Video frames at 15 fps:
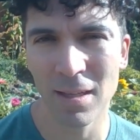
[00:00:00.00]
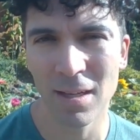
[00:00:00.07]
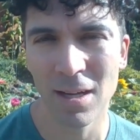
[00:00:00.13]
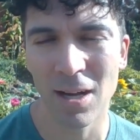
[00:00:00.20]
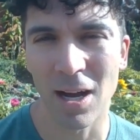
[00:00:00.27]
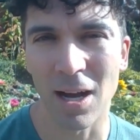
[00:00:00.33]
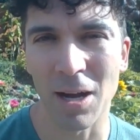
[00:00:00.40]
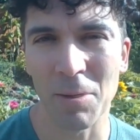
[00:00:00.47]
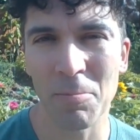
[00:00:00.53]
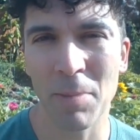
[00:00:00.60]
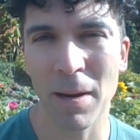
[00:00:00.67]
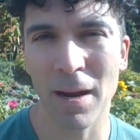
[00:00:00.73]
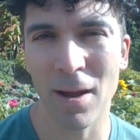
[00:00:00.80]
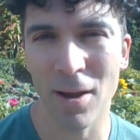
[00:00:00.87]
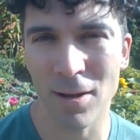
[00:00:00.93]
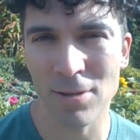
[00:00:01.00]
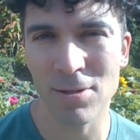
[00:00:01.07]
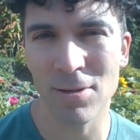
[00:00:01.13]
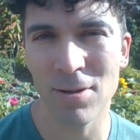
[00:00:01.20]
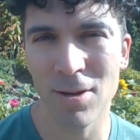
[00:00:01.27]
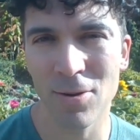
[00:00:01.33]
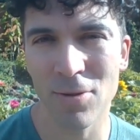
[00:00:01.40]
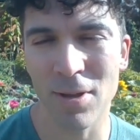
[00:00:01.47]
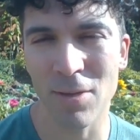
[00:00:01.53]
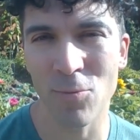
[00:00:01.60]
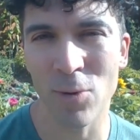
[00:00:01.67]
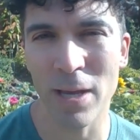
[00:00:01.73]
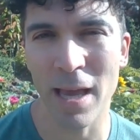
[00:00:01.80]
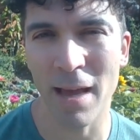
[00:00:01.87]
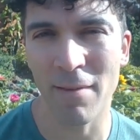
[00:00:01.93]
but I also know that
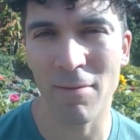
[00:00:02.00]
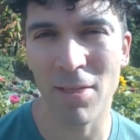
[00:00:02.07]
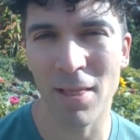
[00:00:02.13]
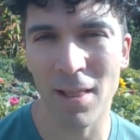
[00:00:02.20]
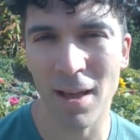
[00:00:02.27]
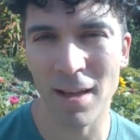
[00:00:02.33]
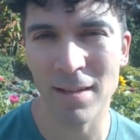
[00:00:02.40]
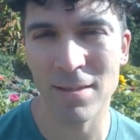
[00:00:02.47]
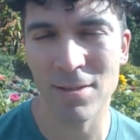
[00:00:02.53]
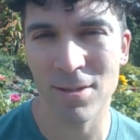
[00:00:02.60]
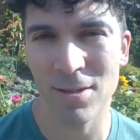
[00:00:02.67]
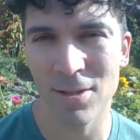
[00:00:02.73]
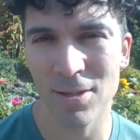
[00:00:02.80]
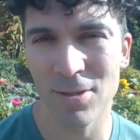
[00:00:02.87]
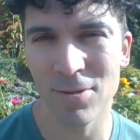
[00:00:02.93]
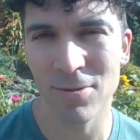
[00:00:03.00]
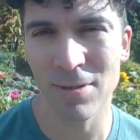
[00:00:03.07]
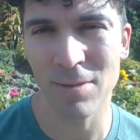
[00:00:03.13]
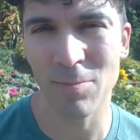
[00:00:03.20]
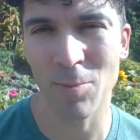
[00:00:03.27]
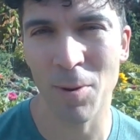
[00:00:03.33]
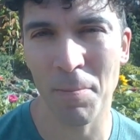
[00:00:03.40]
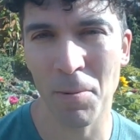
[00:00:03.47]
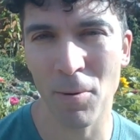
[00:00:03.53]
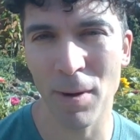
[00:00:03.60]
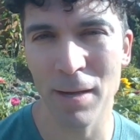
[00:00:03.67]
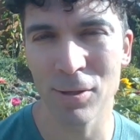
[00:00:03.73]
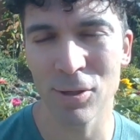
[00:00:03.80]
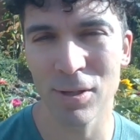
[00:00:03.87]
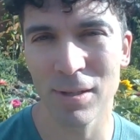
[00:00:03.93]
we have lots to do in
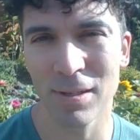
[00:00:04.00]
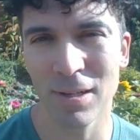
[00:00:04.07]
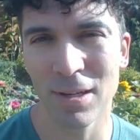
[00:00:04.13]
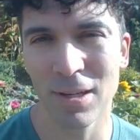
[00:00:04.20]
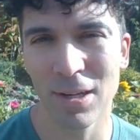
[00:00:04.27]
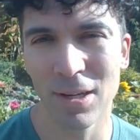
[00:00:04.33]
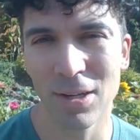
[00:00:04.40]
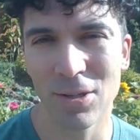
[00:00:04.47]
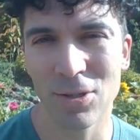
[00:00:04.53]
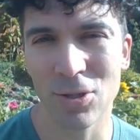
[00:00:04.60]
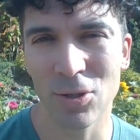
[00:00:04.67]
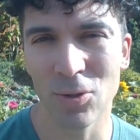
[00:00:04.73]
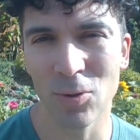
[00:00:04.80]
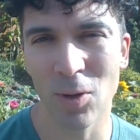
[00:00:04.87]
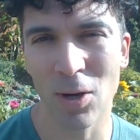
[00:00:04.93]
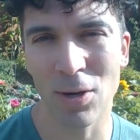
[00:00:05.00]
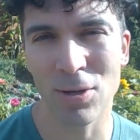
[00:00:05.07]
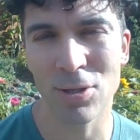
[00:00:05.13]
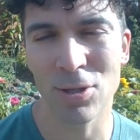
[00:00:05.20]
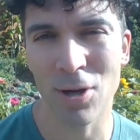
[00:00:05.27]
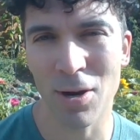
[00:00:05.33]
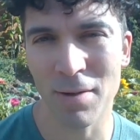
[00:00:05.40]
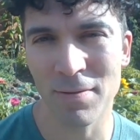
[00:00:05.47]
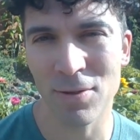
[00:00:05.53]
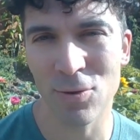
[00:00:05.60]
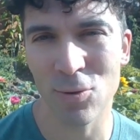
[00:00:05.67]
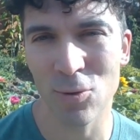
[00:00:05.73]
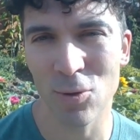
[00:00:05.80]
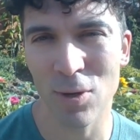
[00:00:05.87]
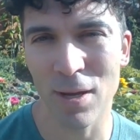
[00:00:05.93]
preparation to our start of
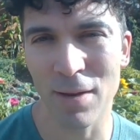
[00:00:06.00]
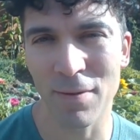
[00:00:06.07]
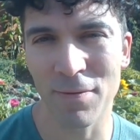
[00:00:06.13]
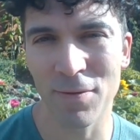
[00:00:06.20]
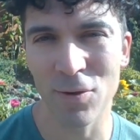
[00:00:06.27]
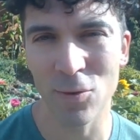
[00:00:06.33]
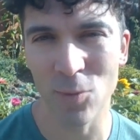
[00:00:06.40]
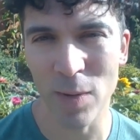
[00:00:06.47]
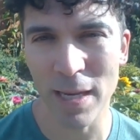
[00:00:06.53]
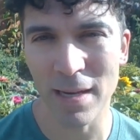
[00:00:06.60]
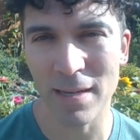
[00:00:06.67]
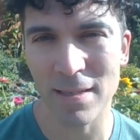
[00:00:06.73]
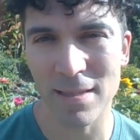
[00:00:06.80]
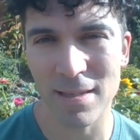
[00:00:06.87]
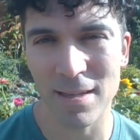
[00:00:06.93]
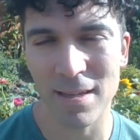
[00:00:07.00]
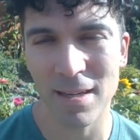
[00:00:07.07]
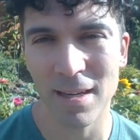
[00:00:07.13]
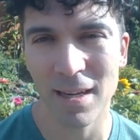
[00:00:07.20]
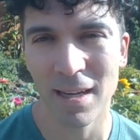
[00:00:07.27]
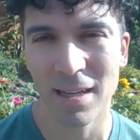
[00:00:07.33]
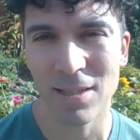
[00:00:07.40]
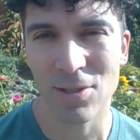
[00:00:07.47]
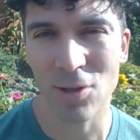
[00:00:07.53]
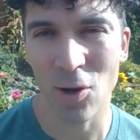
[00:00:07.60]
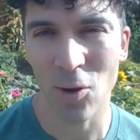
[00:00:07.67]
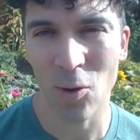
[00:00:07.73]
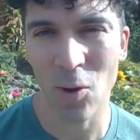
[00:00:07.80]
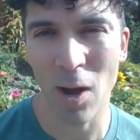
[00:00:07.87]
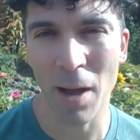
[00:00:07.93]
school in a few weeks.
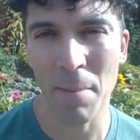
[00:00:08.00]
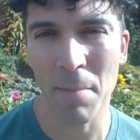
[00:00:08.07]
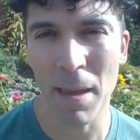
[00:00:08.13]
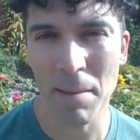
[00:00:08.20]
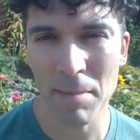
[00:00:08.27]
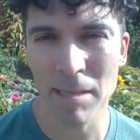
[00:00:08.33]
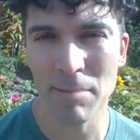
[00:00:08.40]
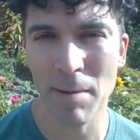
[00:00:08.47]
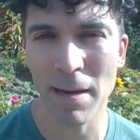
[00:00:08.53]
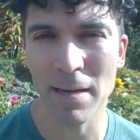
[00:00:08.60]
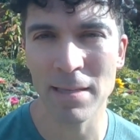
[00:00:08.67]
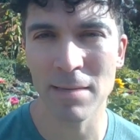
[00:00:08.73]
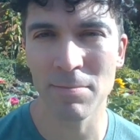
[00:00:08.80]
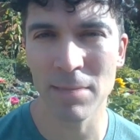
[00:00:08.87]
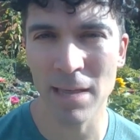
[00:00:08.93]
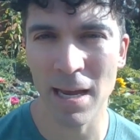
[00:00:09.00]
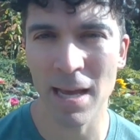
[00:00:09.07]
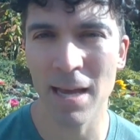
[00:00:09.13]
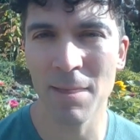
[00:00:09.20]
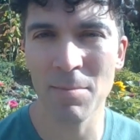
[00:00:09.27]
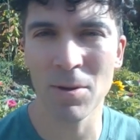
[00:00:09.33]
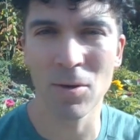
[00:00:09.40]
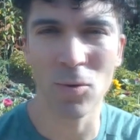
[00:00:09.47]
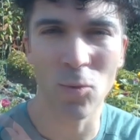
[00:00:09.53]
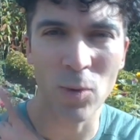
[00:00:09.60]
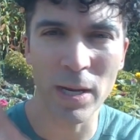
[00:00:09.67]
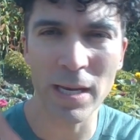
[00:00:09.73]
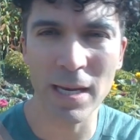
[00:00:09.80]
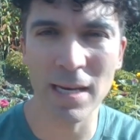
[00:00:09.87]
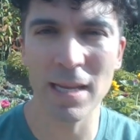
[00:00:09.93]
So I may be spending some time
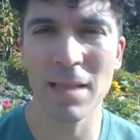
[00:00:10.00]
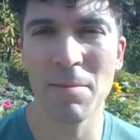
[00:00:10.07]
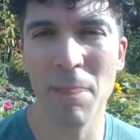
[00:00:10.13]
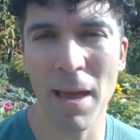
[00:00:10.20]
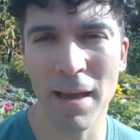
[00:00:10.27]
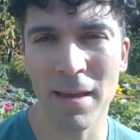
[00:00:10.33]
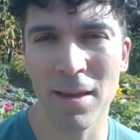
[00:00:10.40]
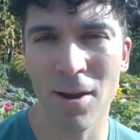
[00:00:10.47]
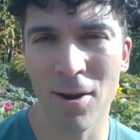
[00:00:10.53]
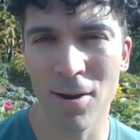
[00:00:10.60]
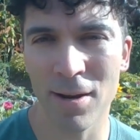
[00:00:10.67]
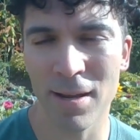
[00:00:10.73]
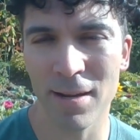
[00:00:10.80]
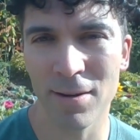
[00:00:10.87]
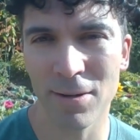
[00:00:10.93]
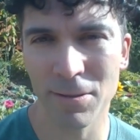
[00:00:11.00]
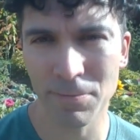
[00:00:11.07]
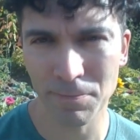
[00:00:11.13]
weeding in the backyard here,